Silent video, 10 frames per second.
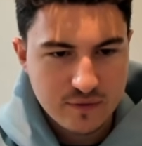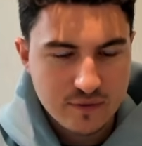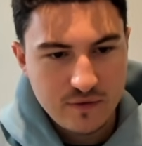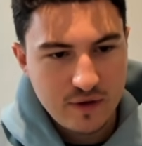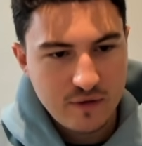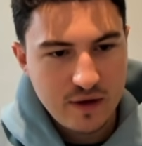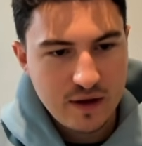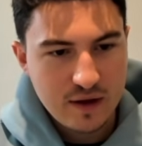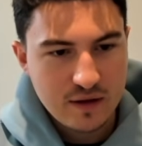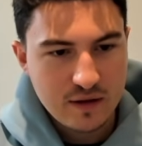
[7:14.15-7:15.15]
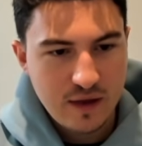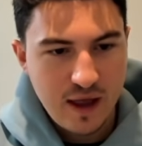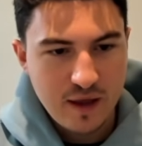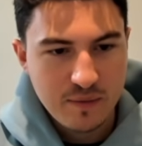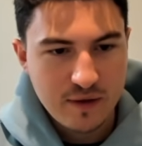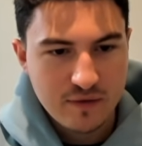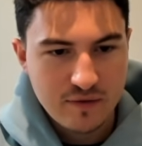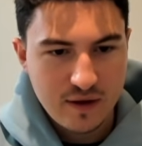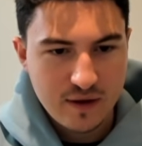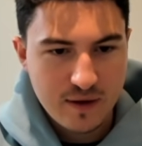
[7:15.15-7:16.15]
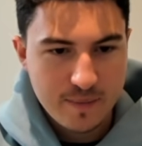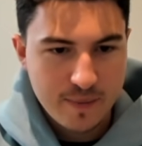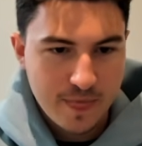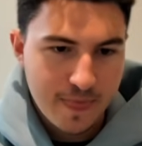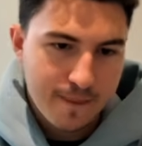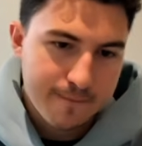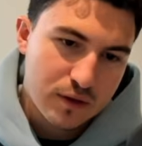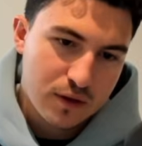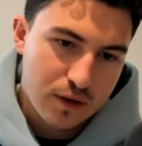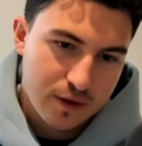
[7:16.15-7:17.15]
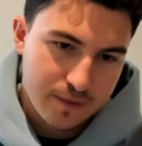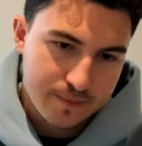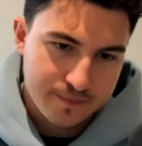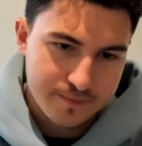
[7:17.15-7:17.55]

We'll say create an admin sign up login.